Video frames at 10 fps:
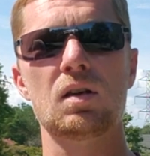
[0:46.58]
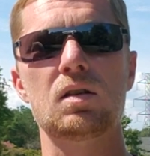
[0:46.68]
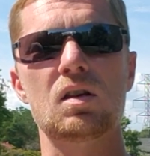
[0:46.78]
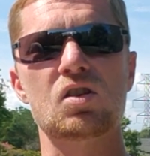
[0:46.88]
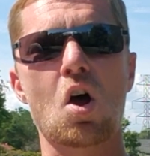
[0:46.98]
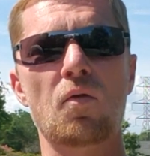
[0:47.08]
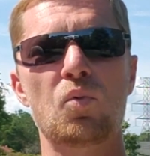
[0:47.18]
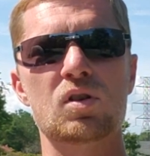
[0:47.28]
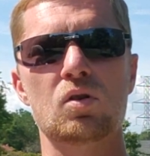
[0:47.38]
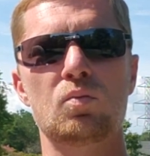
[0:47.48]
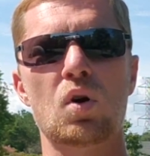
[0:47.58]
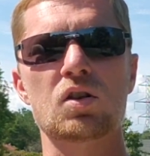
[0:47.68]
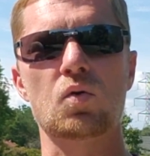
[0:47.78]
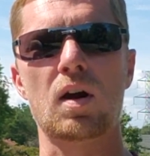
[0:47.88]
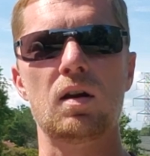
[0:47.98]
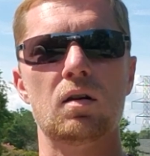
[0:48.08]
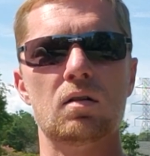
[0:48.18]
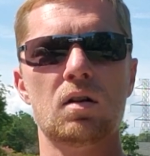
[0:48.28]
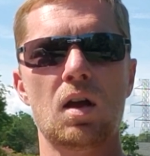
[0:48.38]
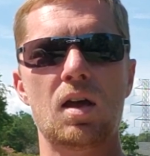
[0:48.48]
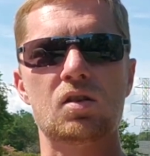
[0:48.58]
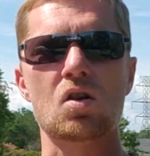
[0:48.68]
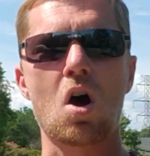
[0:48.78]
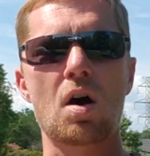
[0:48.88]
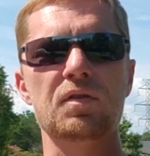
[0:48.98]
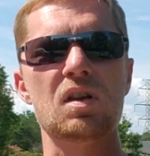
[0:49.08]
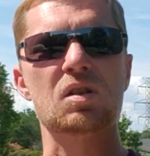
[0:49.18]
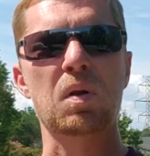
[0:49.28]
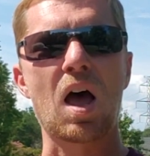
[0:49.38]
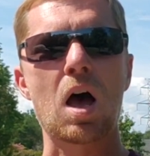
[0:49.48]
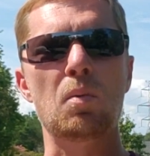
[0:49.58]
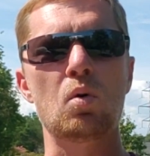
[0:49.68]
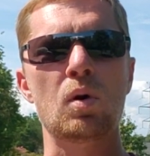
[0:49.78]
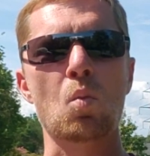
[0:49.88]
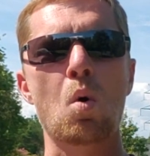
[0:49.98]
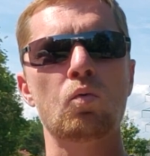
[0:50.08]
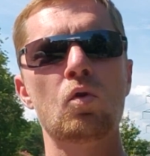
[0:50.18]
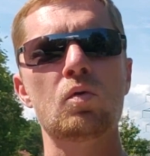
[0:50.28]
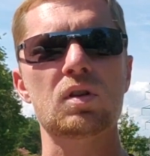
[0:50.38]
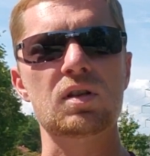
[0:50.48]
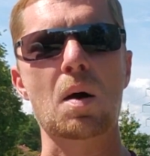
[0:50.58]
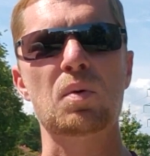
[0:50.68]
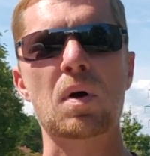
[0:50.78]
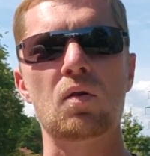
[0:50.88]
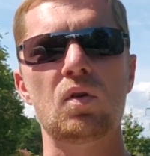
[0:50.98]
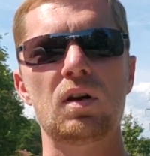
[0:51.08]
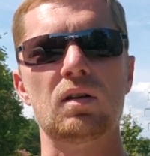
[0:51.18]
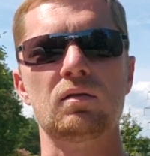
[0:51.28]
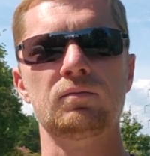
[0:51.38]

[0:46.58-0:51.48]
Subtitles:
is this soft bristle brush right here. It's soft, it's pliable, and won't ruin the top of my rig.